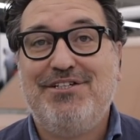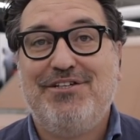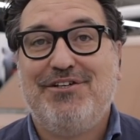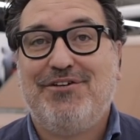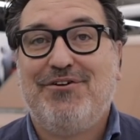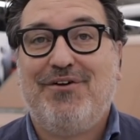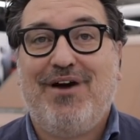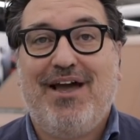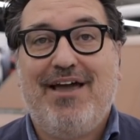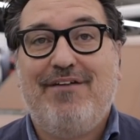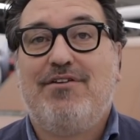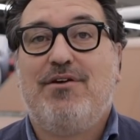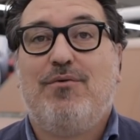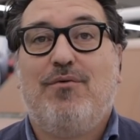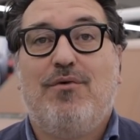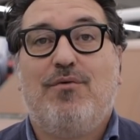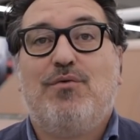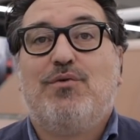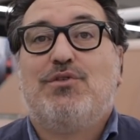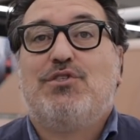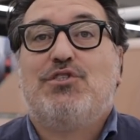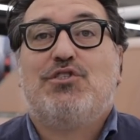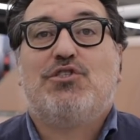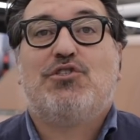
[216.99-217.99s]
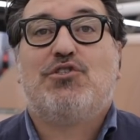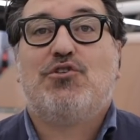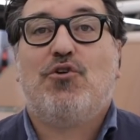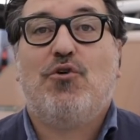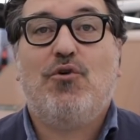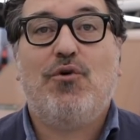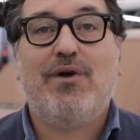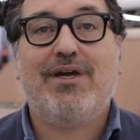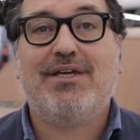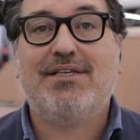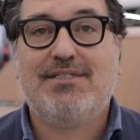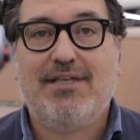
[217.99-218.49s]
You know, everyone was
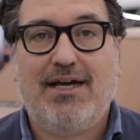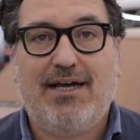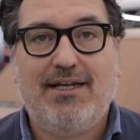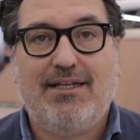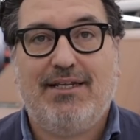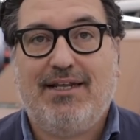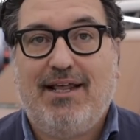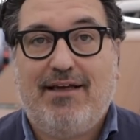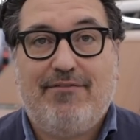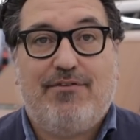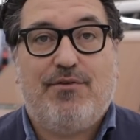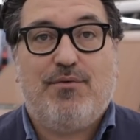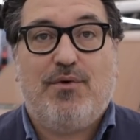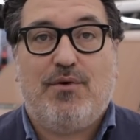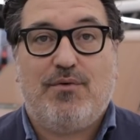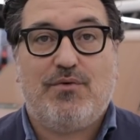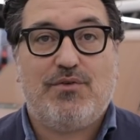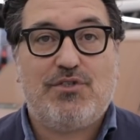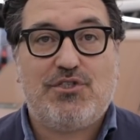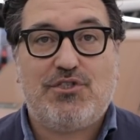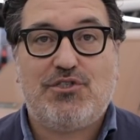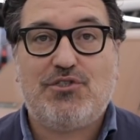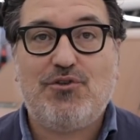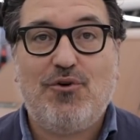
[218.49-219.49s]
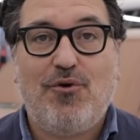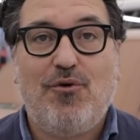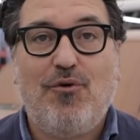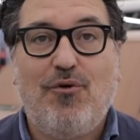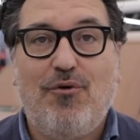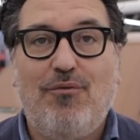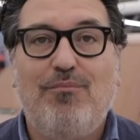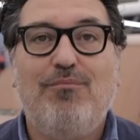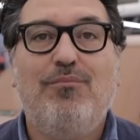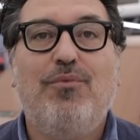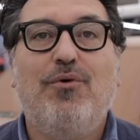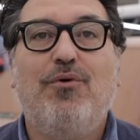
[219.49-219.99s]
so excited, everyone was so
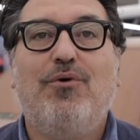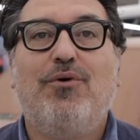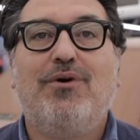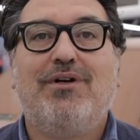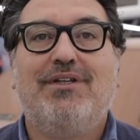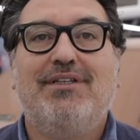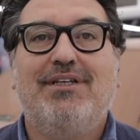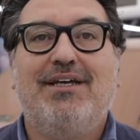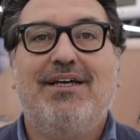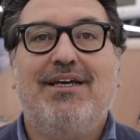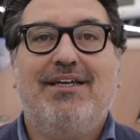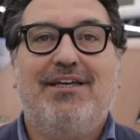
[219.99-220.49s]
on board,